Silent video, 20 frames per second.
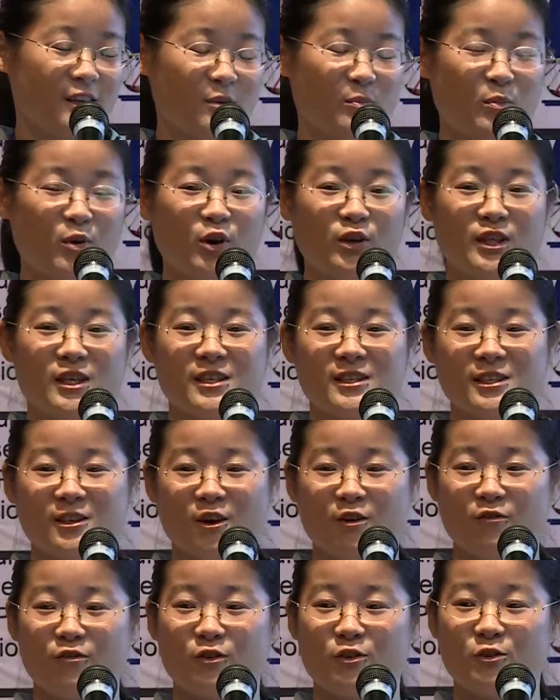importance
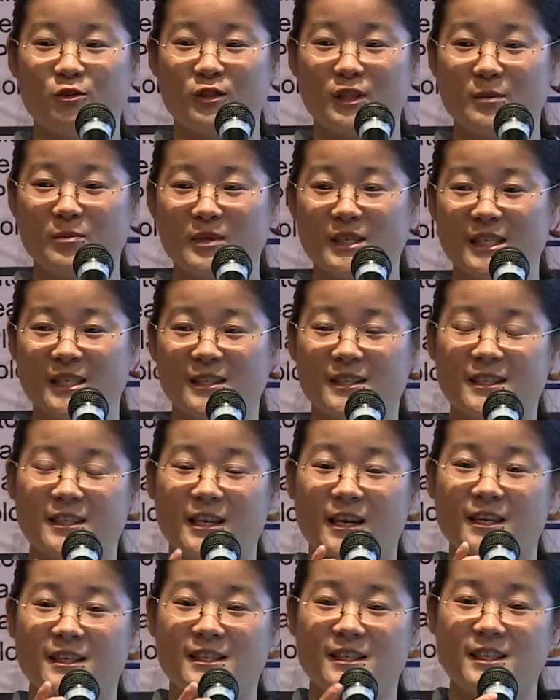of glutamine
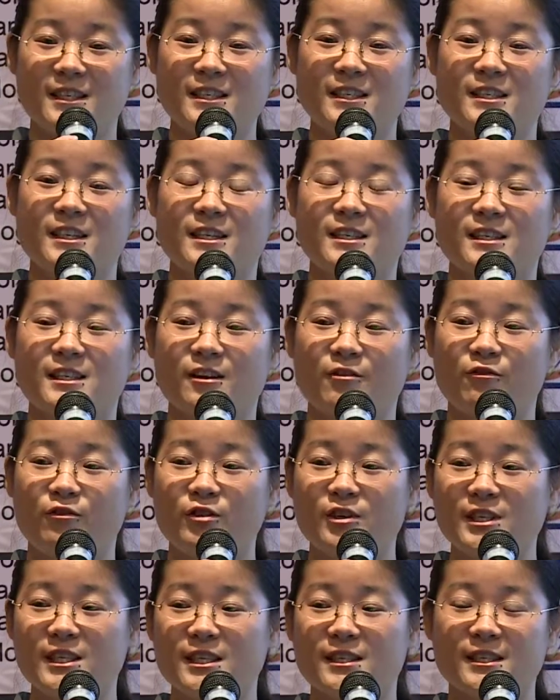synthetase. This is the
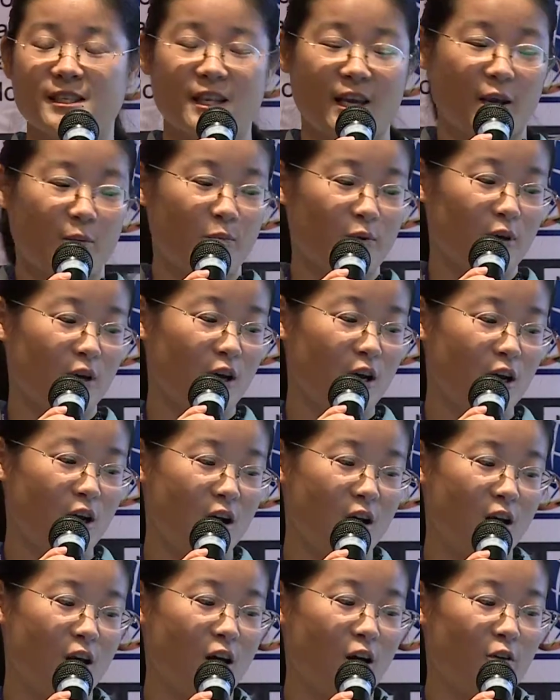first step
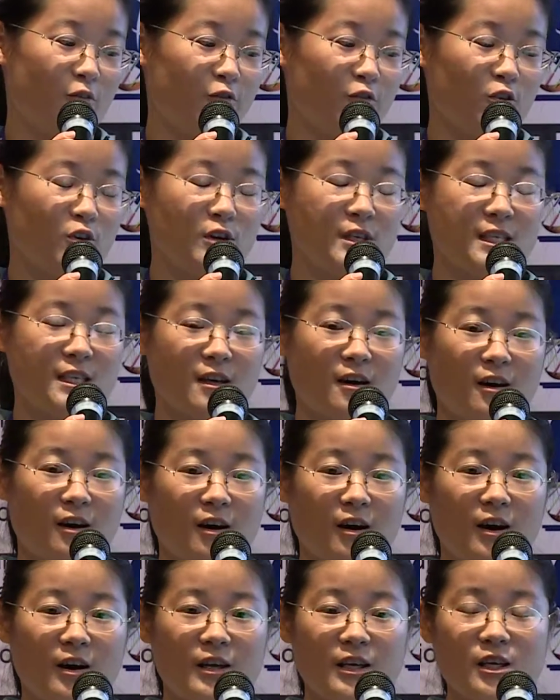for
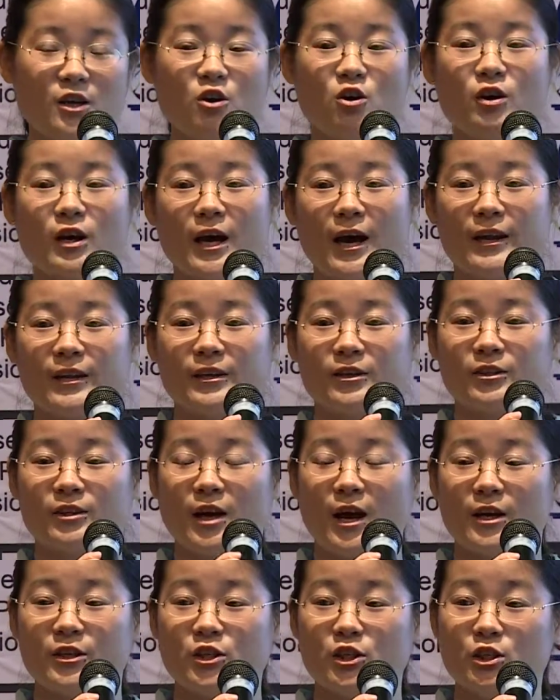the inorganic
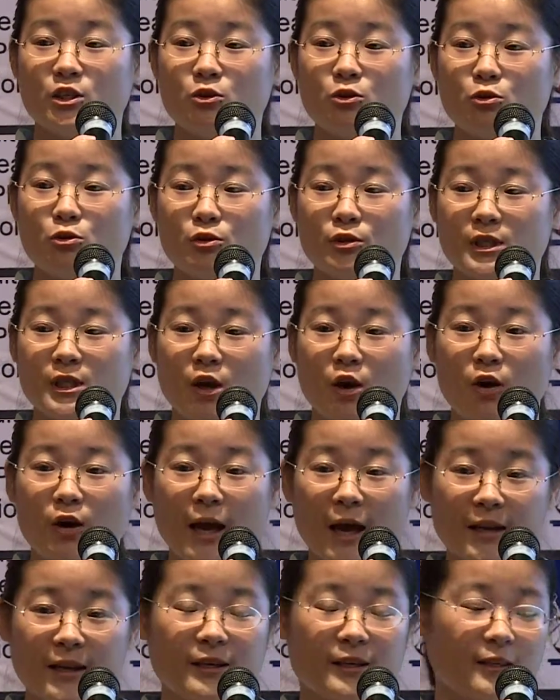nitrogen to the
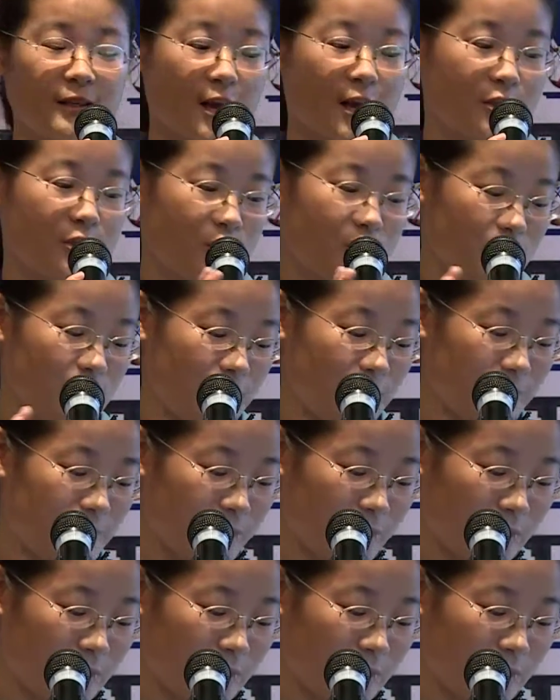organic nitrogen.